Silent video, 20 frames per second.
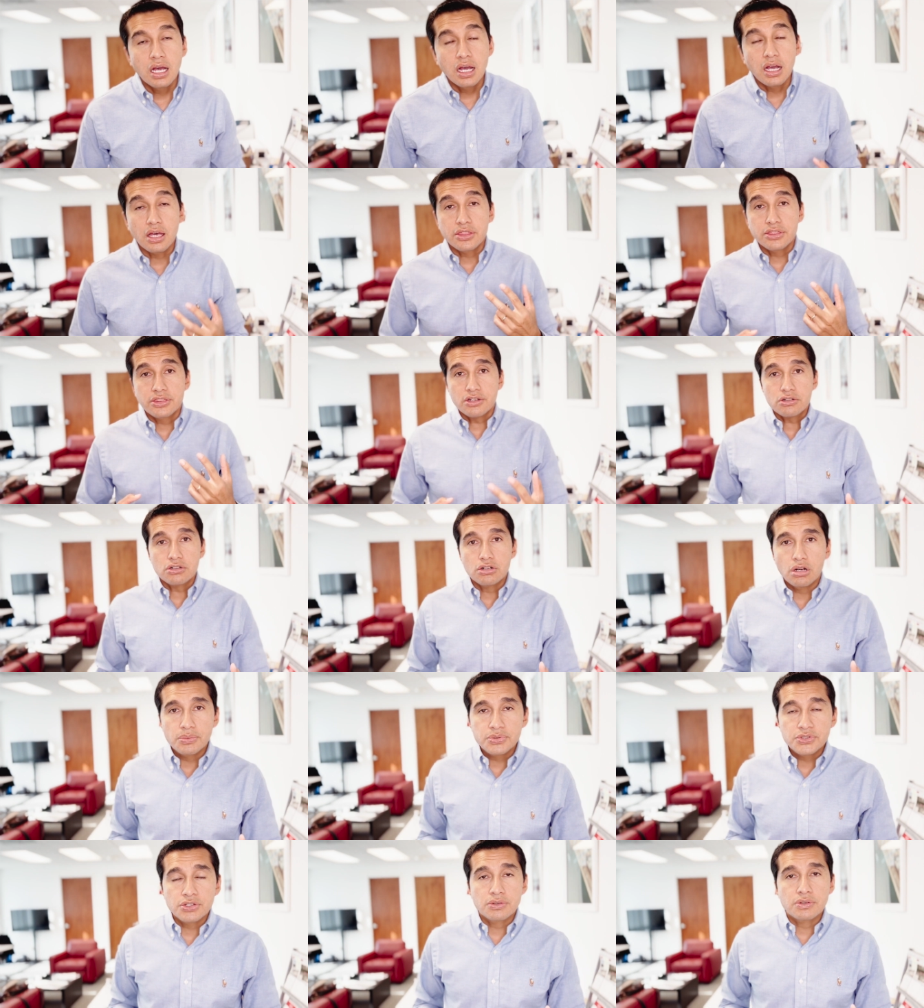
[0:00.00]
A third
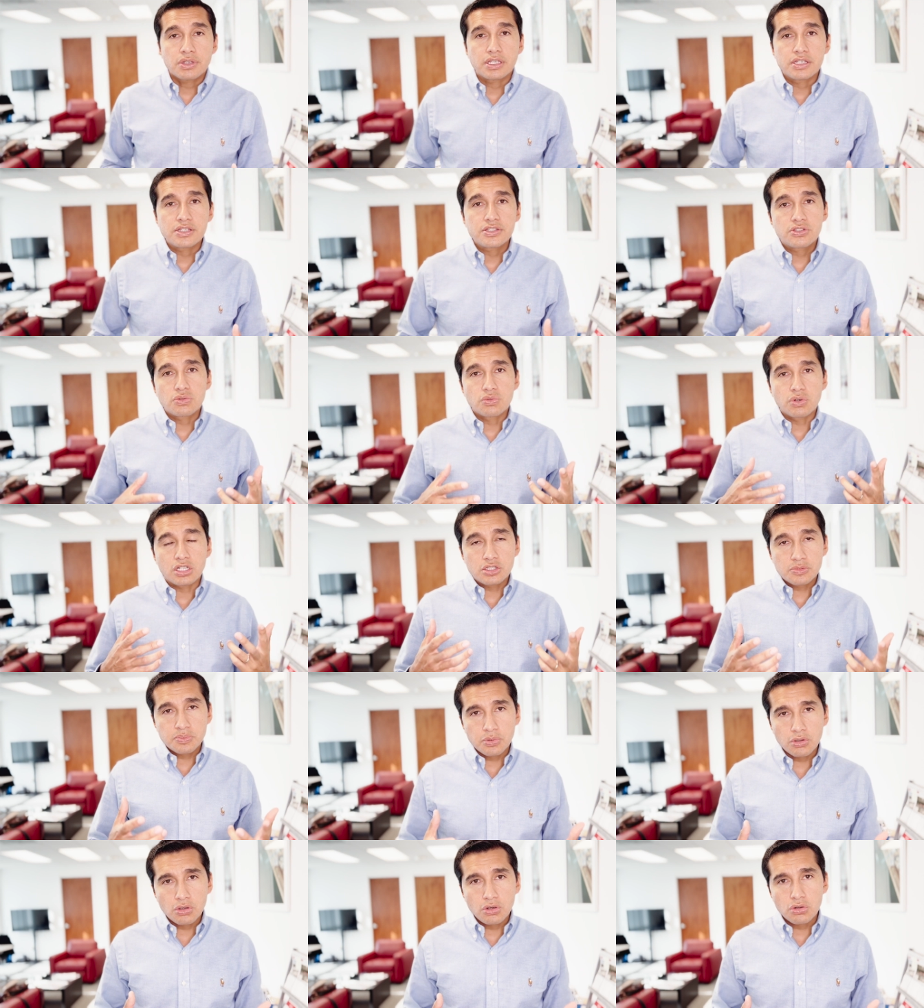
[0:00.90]
option is to
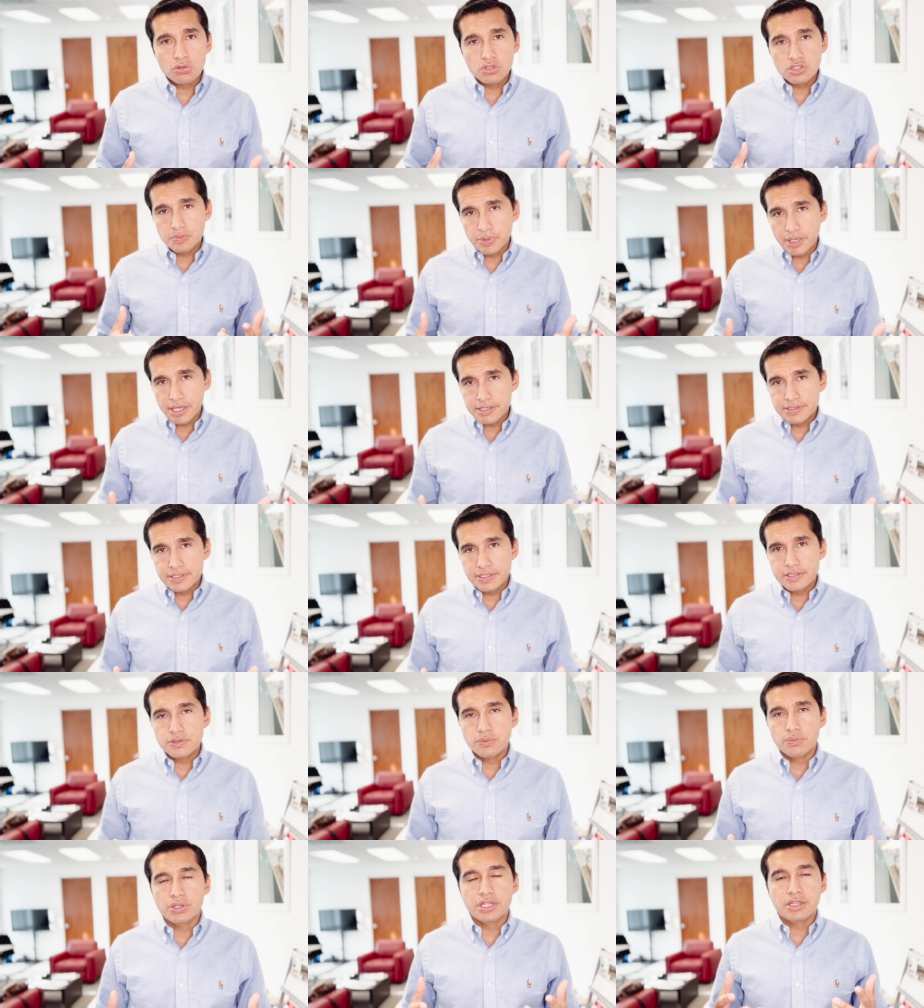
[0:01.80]
explore spaces
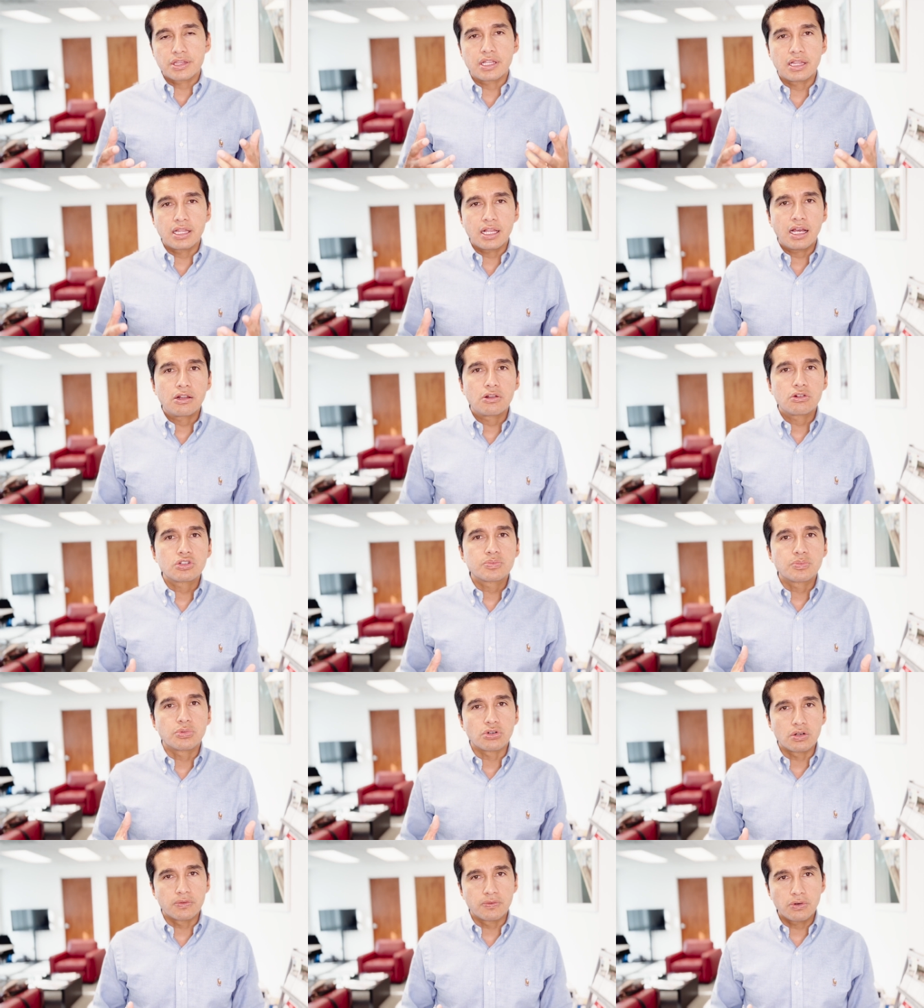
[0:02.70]
within the landlord's
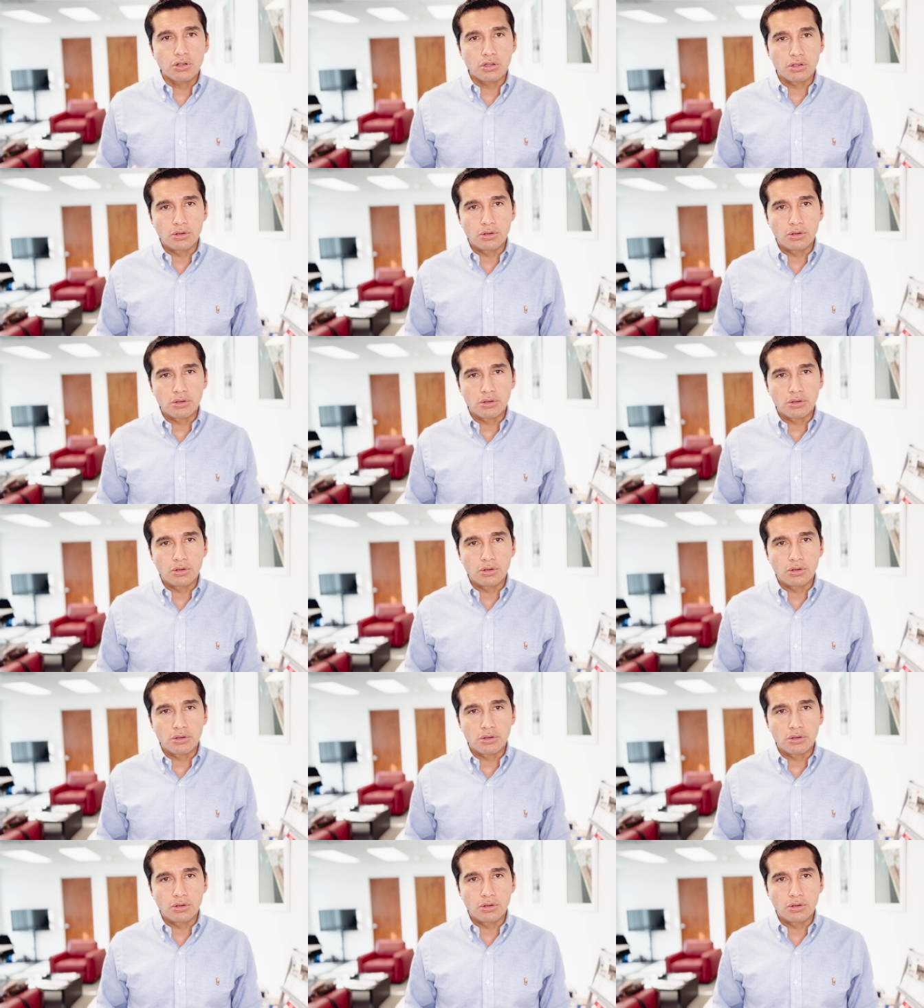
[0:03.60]
portfolio.